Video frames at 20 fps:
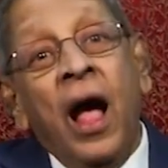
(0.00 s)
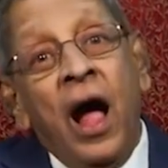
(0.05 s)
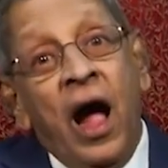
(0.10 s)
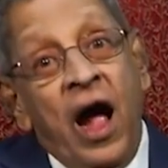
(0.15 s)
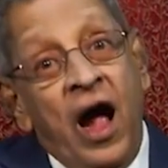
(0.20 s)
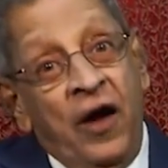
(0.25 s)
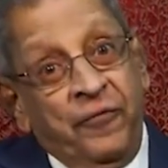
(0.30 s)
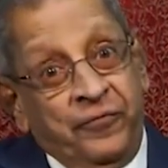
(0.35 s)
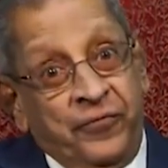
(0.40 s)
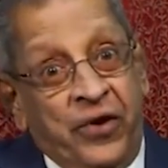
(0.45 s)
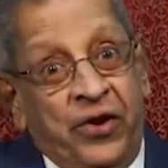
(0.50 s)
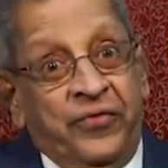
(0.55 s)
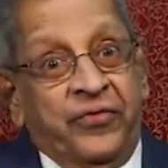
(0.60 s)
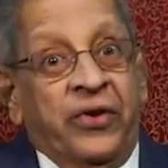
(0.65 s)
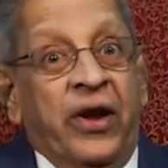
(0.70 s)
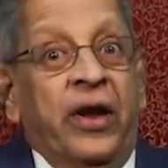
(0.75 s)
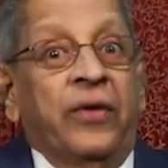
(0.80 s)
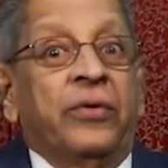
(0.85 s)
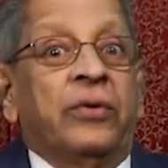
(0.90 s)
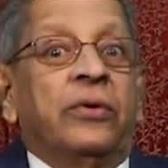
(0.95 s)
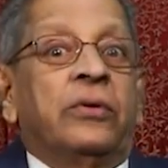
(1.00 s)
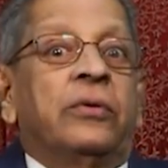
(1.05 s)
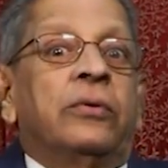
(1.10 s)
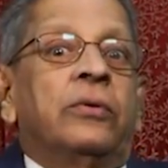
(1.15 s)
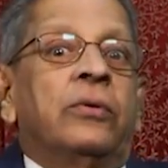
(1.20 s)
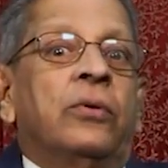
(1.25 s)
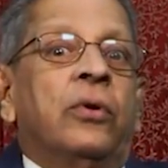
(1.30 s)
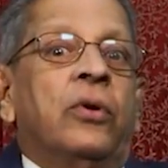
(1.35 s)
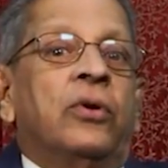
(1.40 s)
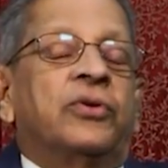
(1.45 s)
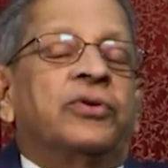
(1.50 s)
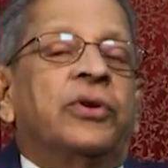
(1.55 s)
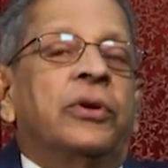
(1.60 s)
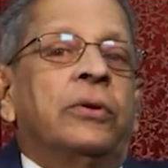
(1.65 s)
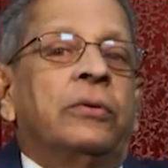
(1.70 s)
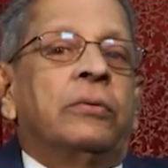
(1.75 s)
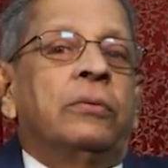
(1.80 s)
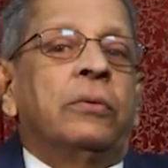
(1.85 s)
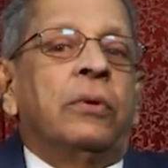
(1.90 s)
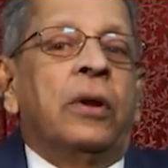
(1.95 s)
after shaving
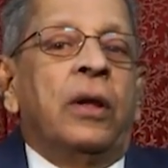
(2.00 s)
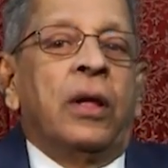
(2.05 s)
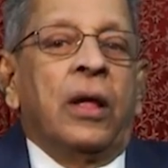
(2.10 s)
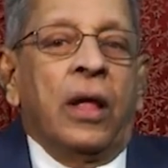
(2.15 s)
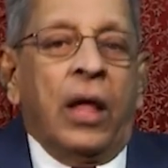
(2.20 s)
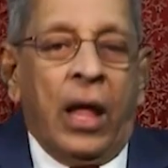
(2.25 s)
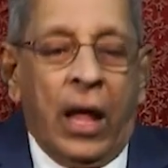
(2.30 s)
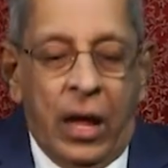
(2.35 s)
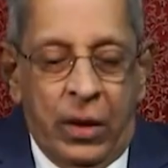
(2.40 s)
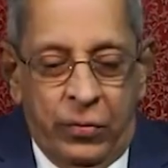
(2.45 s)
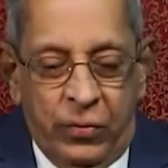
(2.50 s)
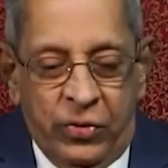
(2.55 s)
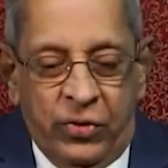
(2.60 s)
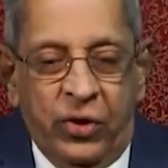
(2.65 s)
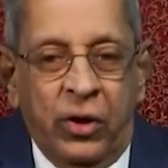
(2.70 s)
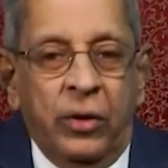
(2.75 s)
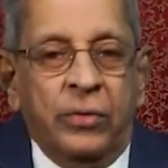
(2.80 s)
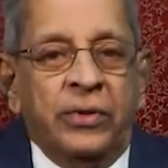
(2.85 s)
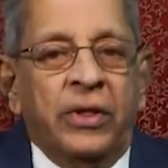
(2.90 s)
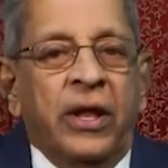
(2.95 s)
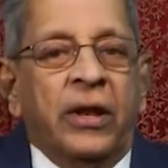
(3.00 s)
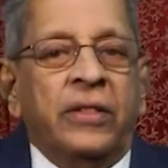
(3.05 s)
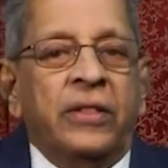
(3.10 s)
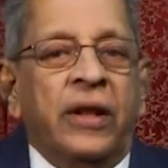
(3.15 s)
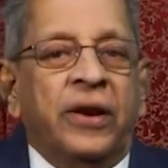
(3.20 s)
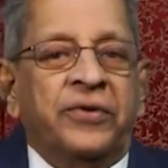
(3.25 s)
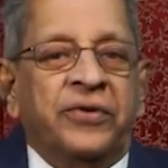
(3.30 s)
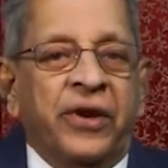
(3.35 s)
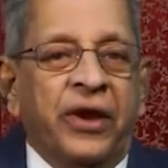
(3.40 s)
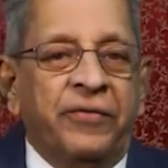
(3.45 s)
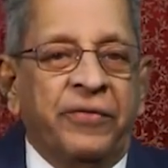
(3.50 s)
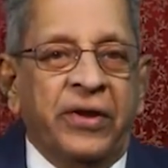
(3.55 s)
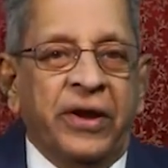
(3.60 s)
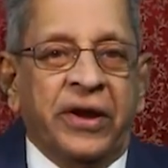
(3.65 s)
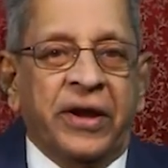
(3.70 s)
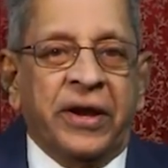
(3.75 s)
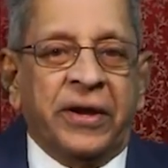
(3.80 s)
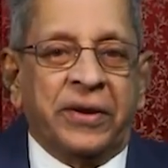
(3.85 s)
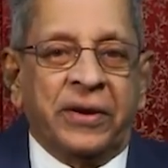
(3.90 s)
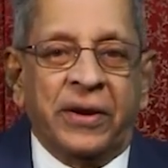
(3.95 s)
lotion, everything is there in that shaving
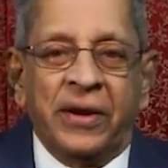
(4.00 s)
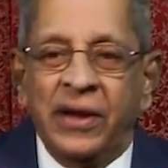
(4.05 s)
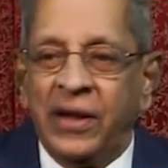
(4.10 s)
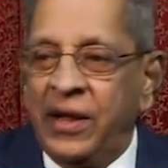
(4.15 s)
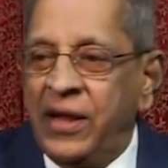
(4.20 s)
kit.